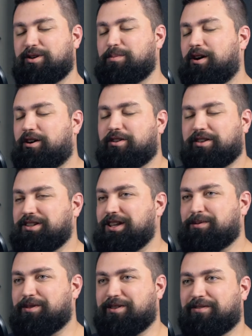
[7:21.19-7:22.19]
up all the
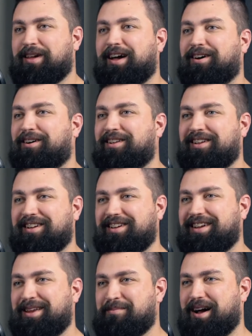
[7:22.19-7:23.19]
demons of hell
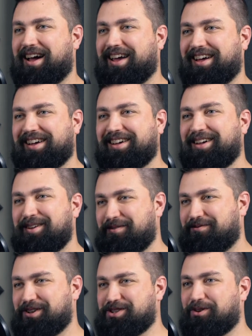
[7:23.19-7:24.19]
in my
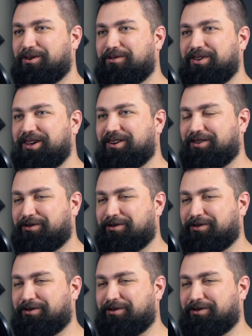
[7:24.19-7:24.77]
visual field